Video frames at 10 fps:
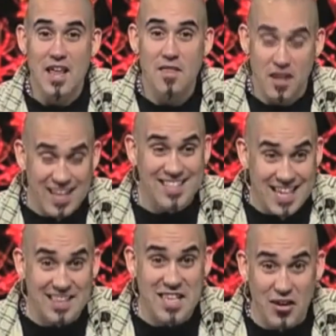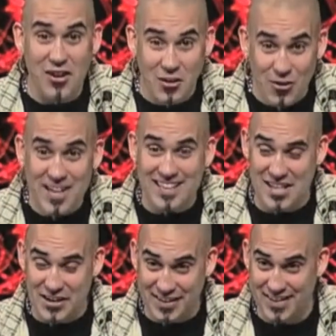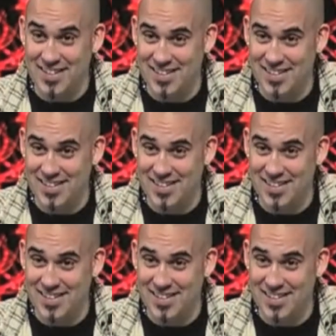then let's get the unlearning done.